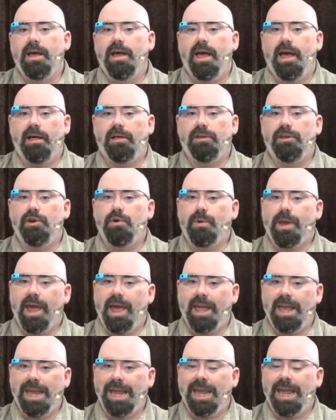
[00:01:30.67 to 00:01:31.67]

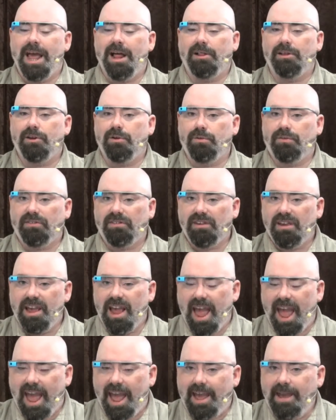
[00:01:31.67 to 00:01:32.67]

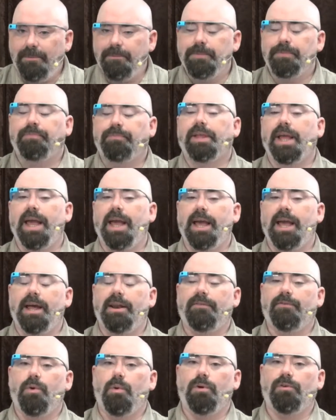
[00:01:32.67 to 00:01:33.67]
Lukeluca,
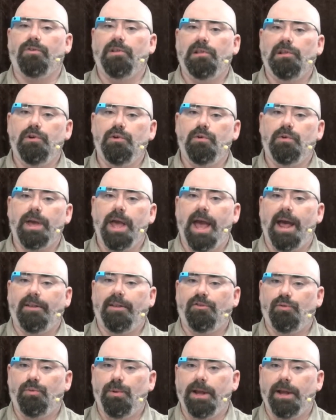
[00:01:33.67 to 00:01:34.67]
and of course Luke
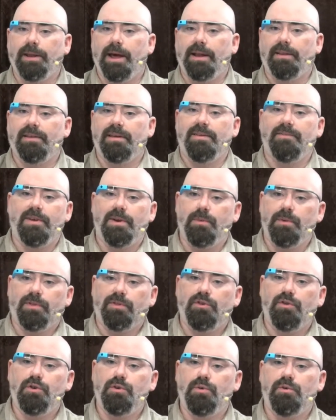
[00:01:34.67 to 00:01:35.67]
at Twig.tv with
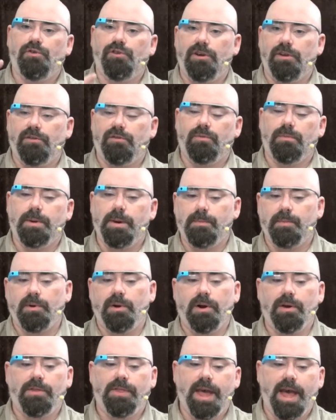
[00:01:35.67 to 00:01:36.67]
2 G's.
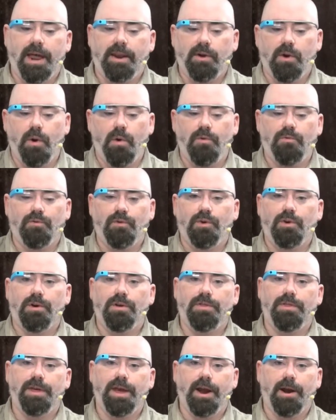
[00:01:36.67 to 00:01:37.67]
Remember that over
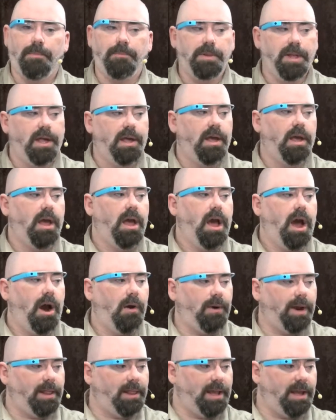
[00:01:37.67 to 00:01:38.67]
there. All
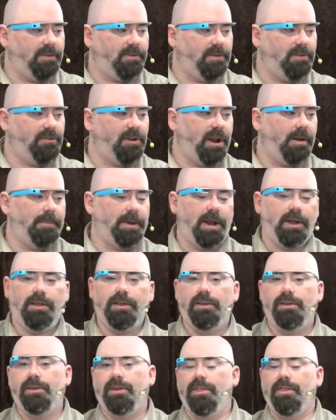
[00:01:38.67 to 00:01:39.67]
right, ladies and gentlemen,
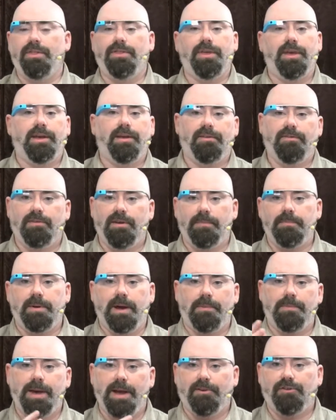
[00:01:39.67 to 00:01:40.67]
another thing is
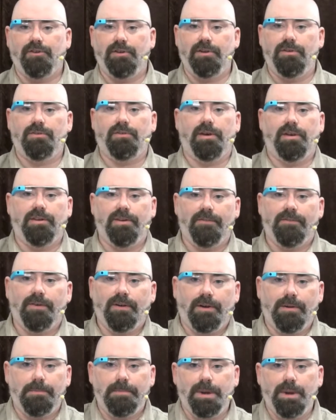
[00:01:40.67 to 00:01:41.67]
I'm actually using a
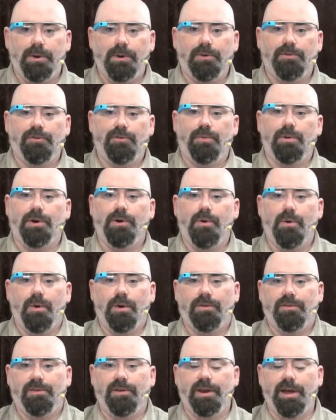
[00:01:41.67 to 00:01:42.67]
different computer to
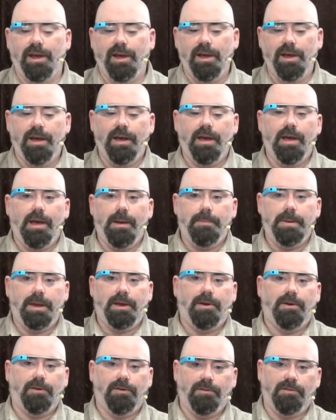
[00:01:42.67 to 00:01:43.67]
record today
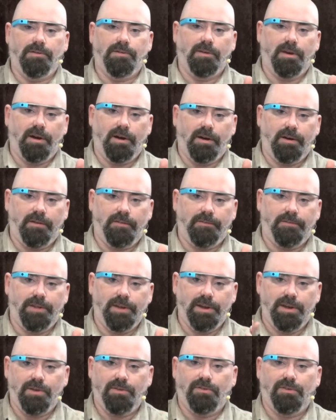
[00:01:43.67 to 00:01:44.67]
because of
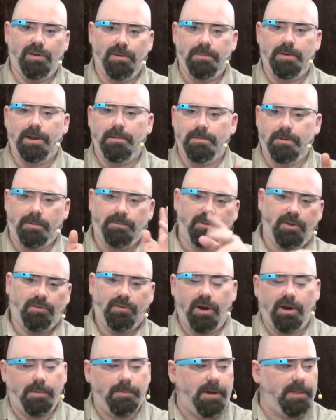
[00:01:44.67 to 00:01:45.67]
the Yosemite problems. I'll
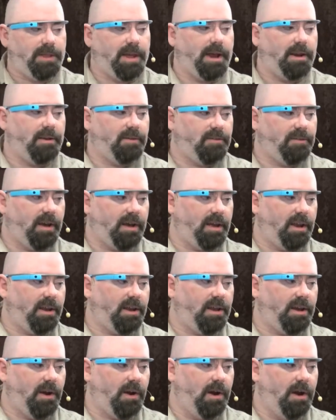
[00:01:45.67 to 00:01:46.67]
talk about that in a second
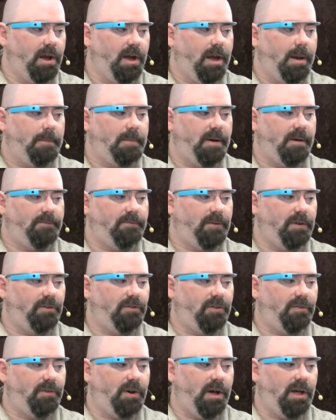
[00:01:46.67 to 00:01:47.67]
here. But
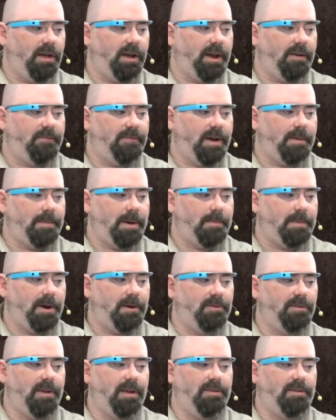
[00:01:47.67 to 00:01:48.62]
first of all, I got to find my mouse.